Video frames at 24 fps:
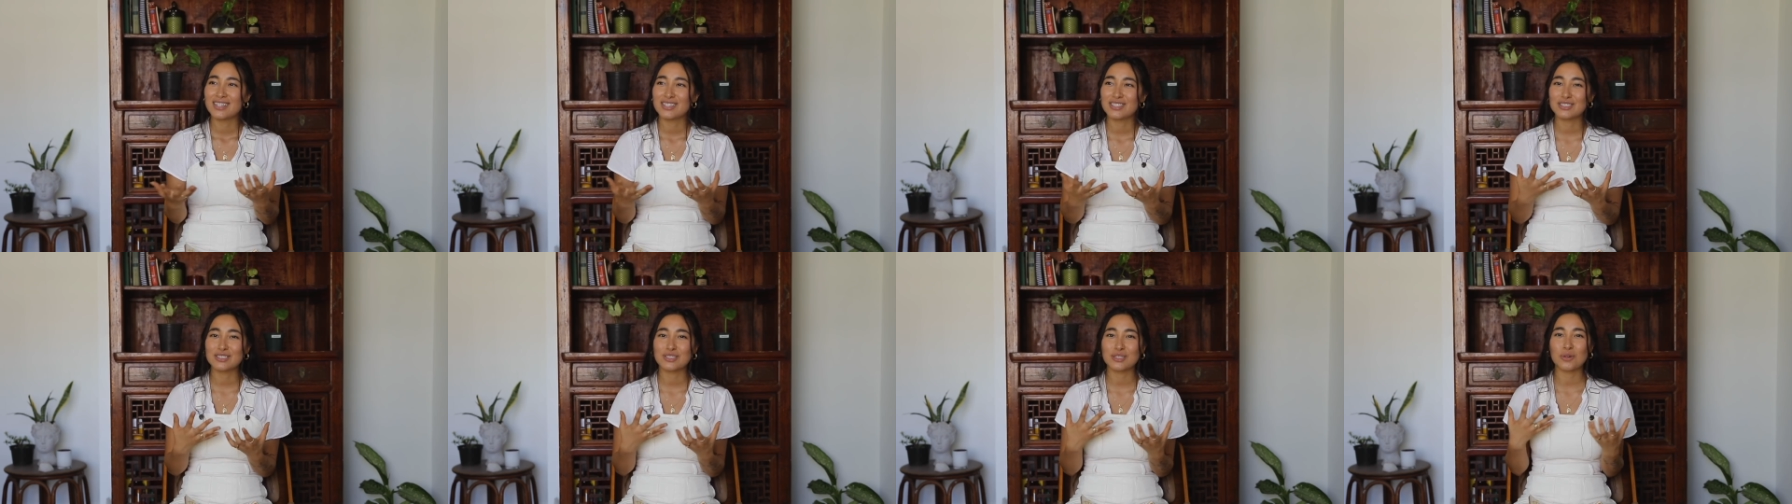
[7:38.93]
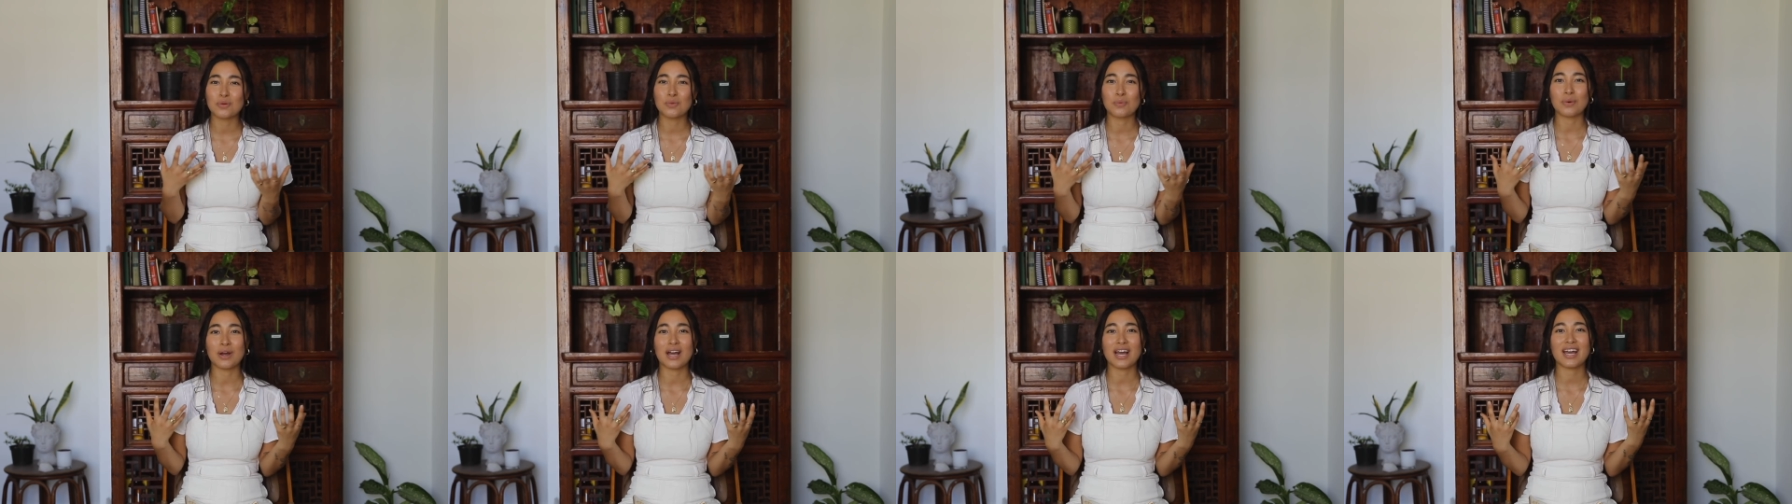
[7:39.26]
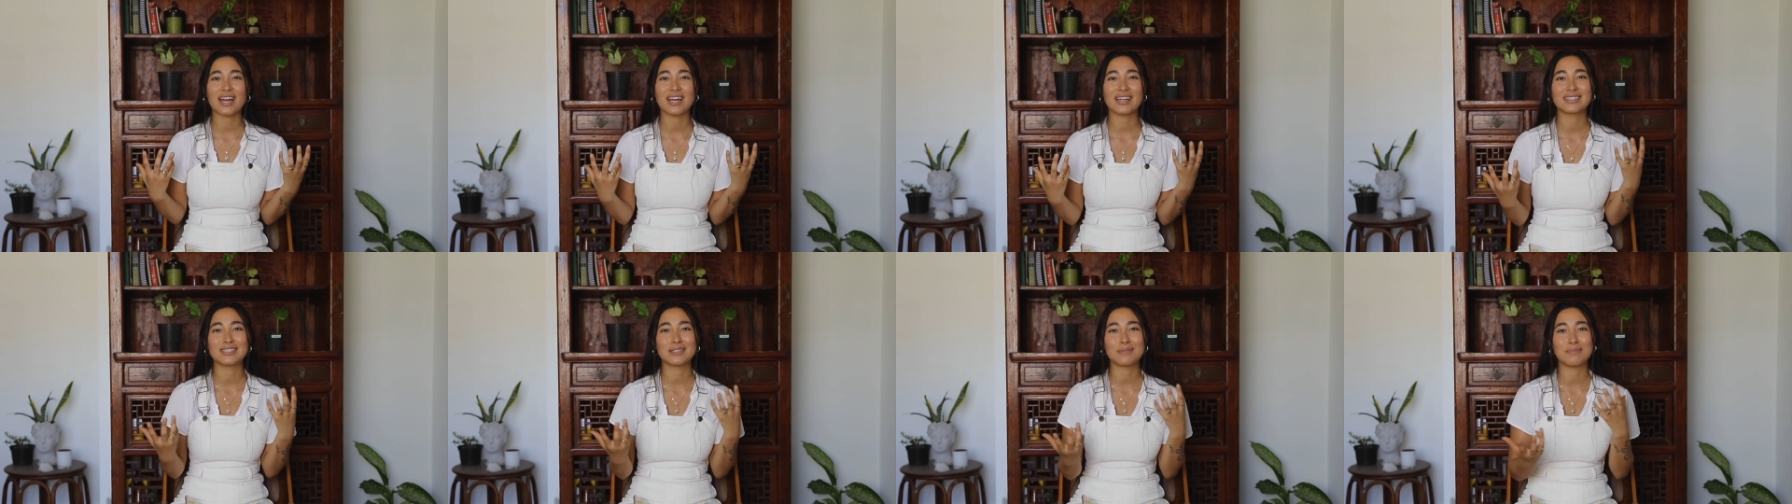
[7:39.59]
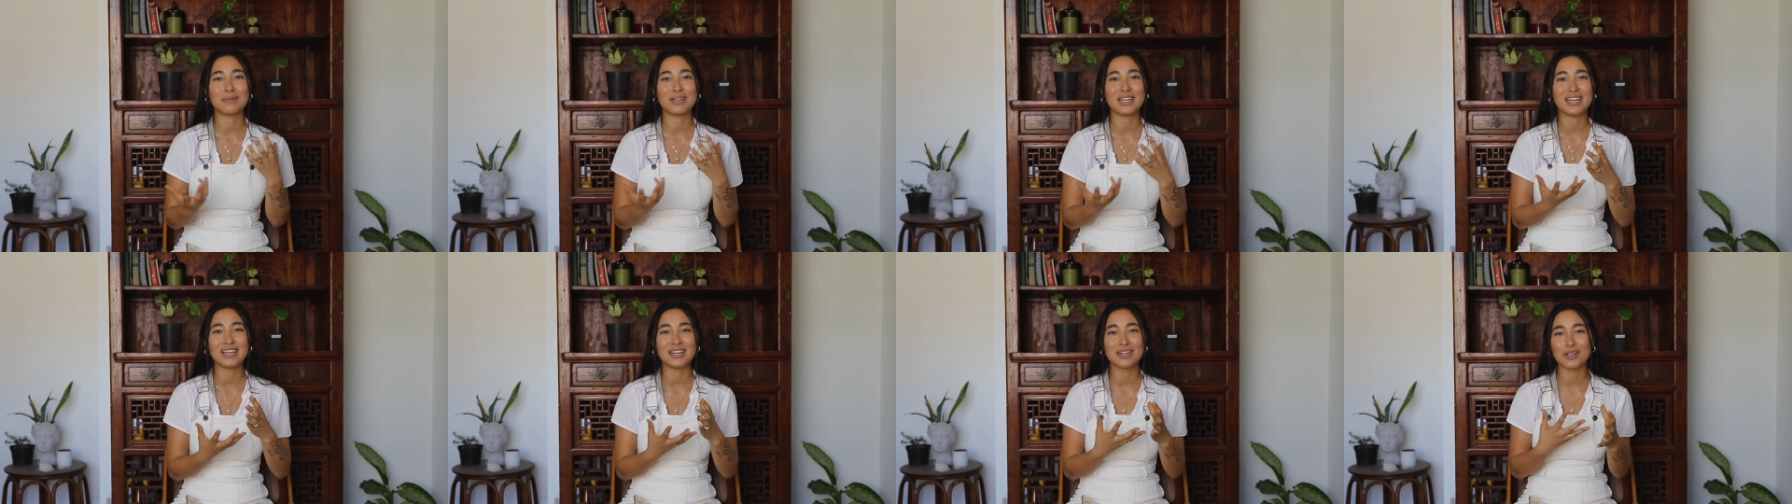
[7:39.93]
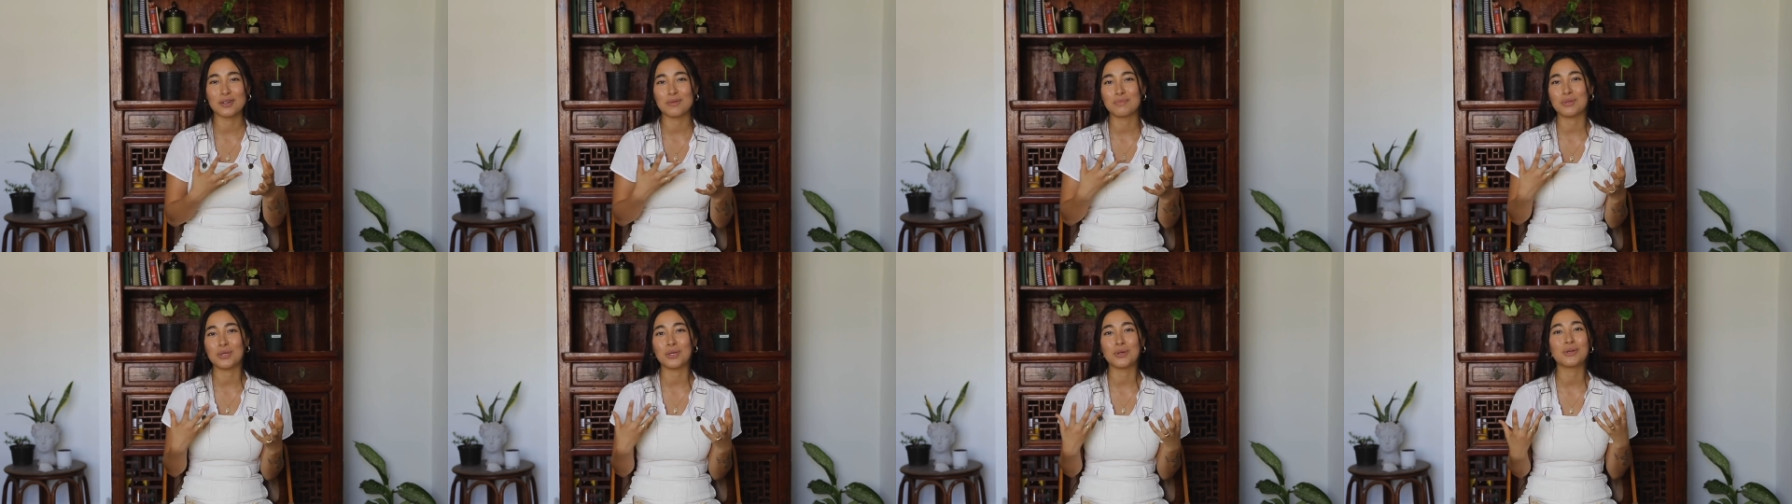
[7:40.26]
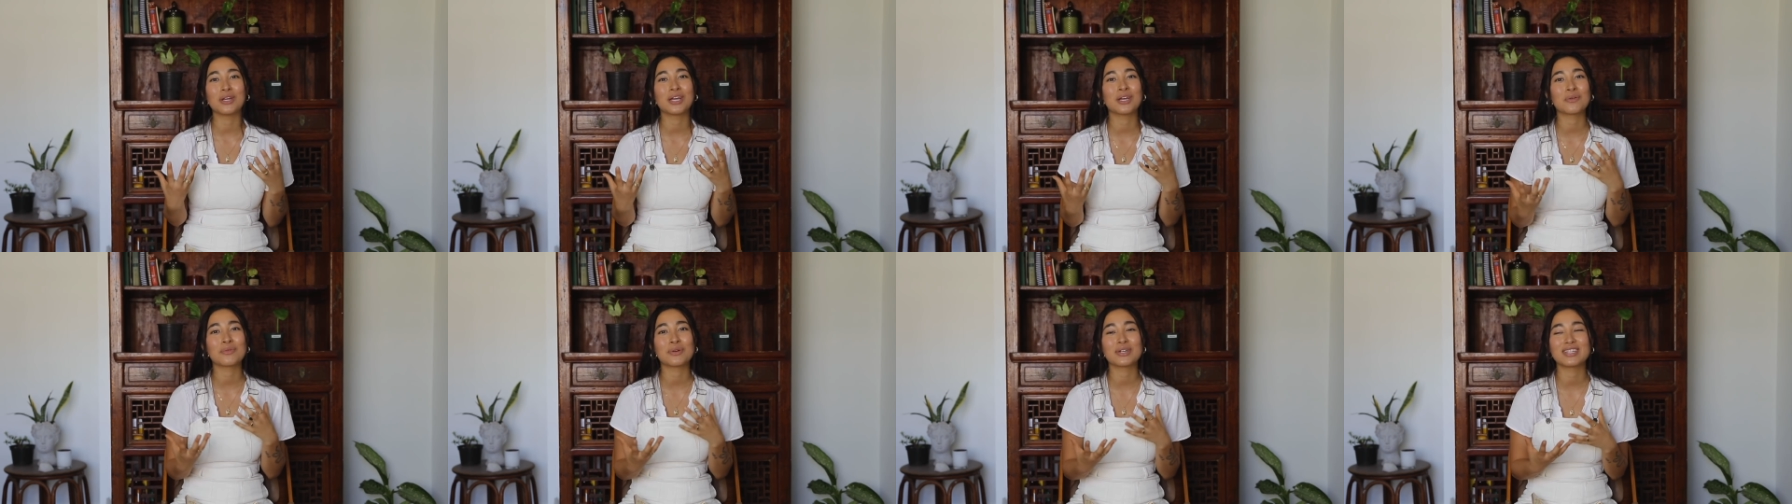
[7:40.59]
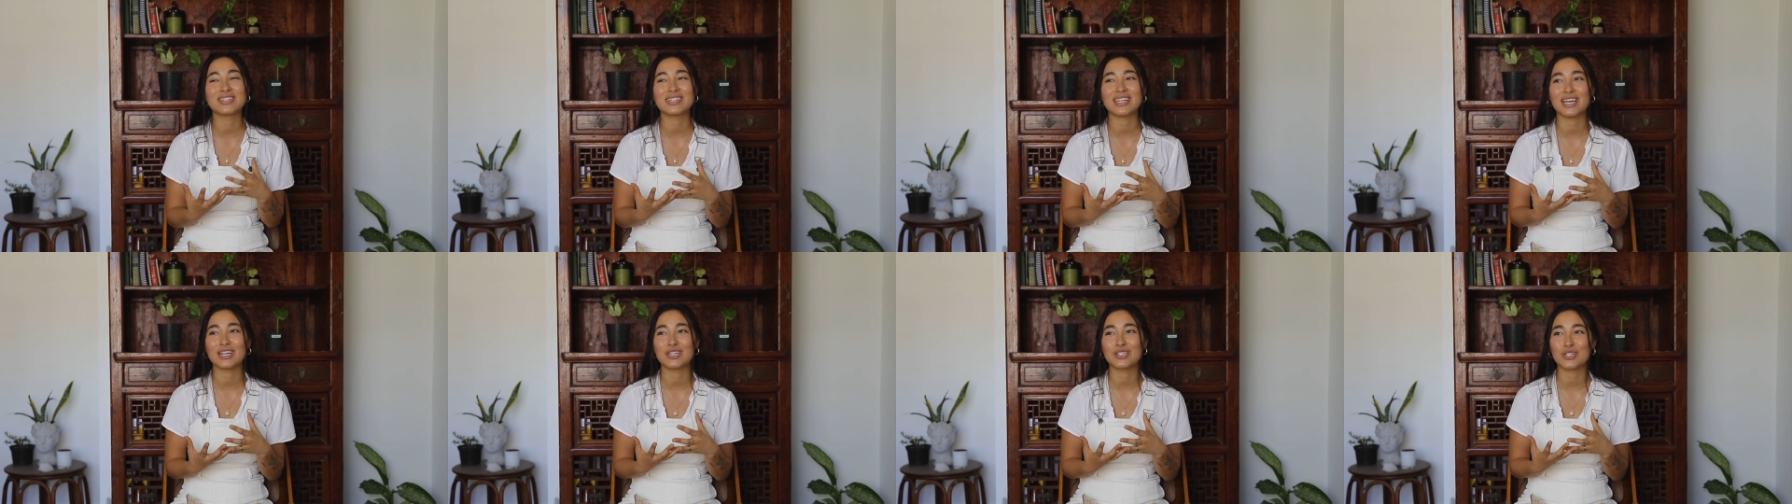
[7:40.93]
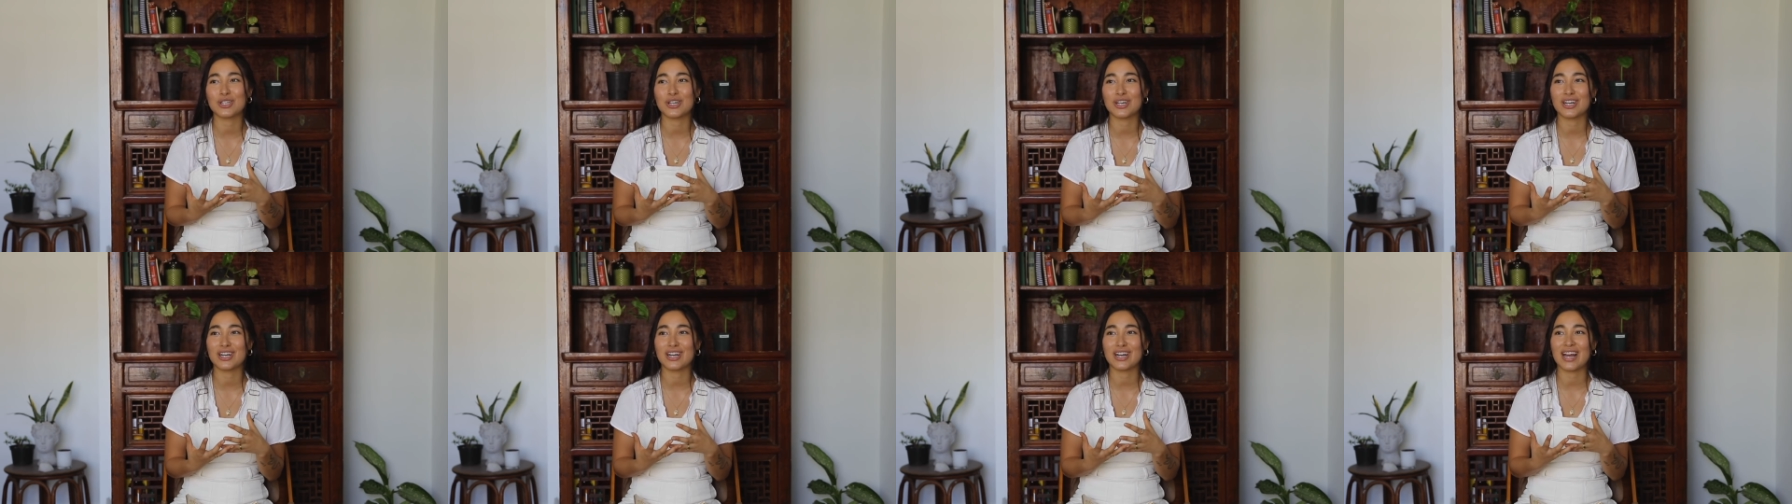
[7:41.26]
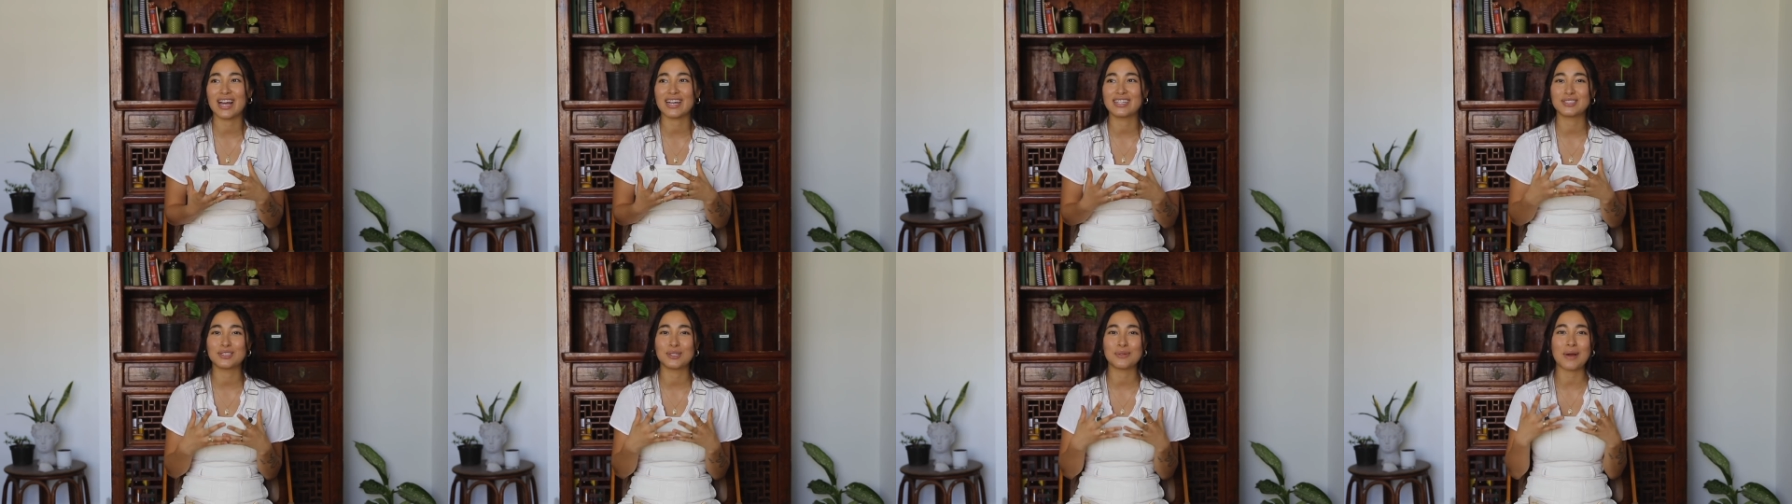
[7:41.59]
just a way to be in communion with nature and